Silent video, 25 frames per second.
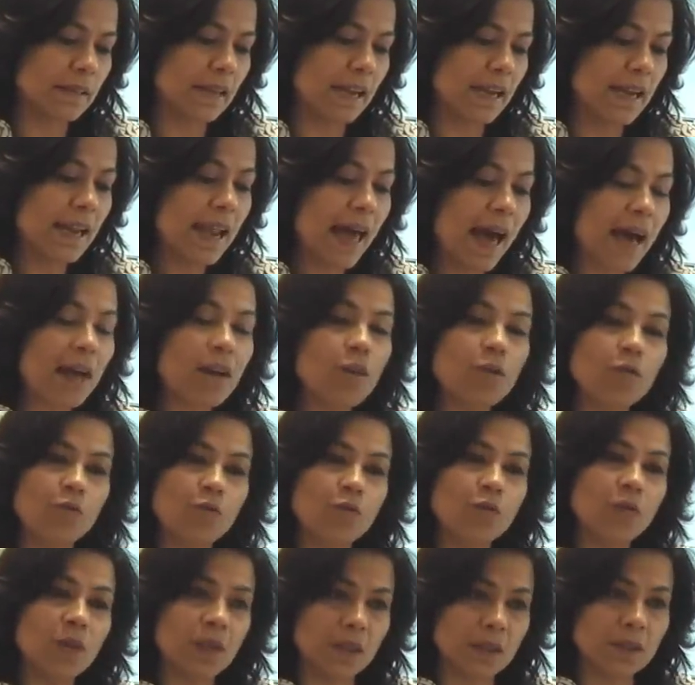lack of
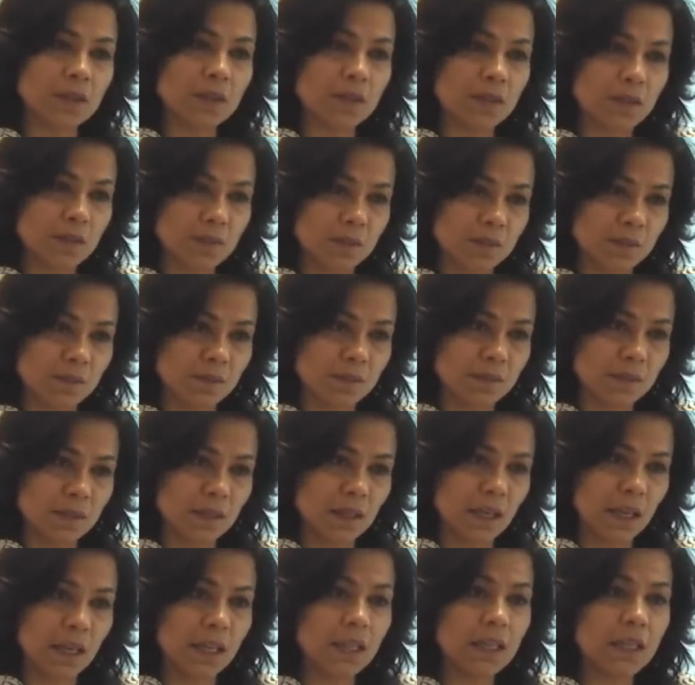faith
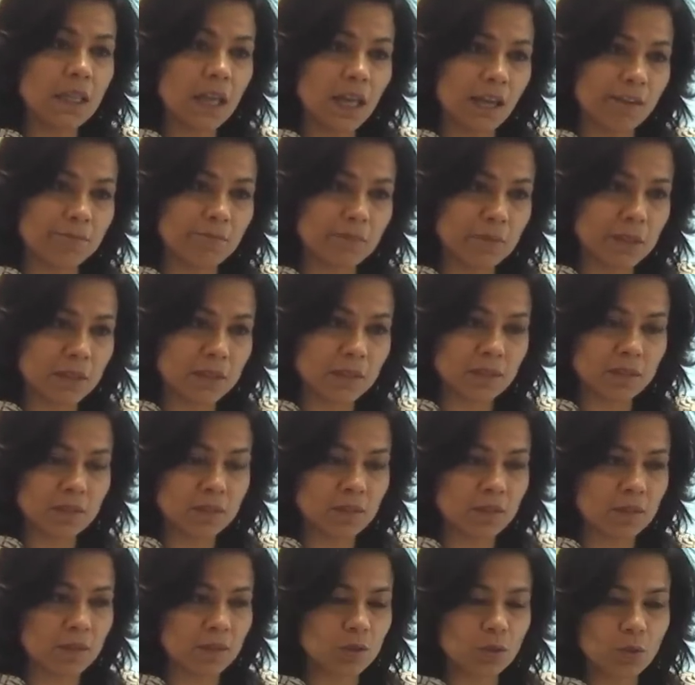in the governments.
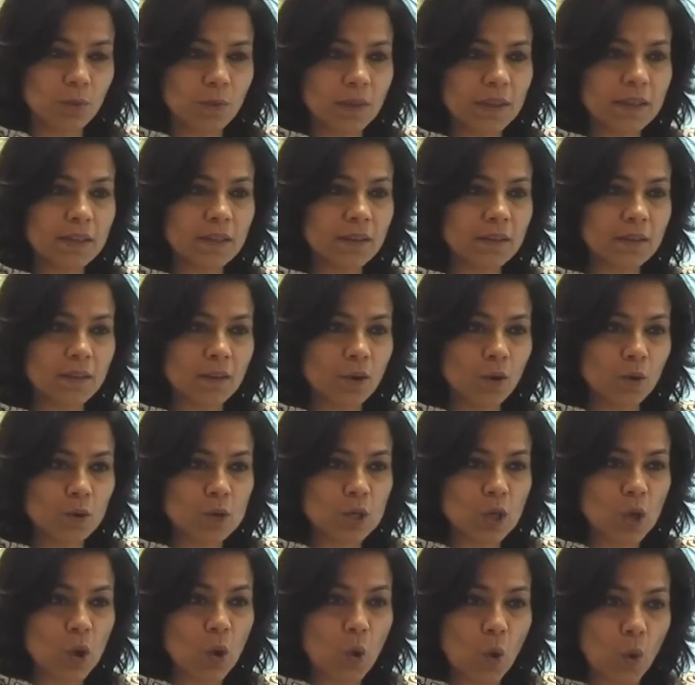So whether
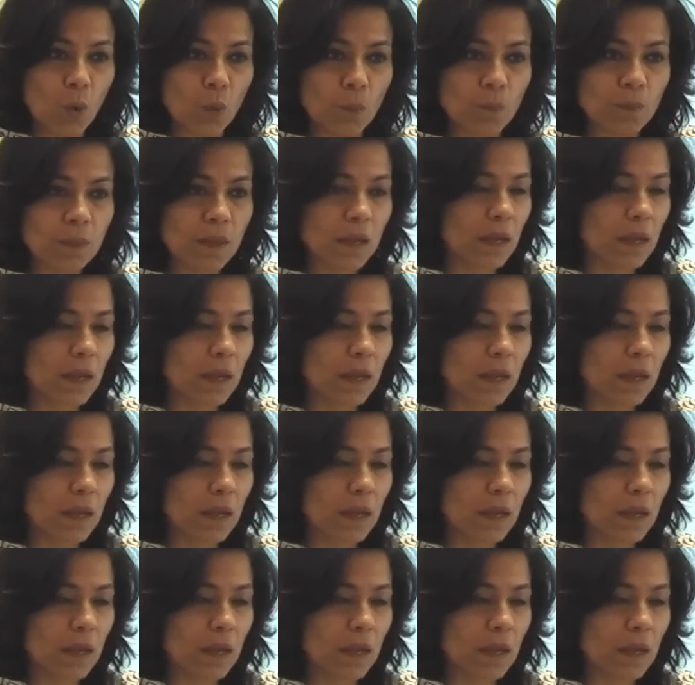closer home,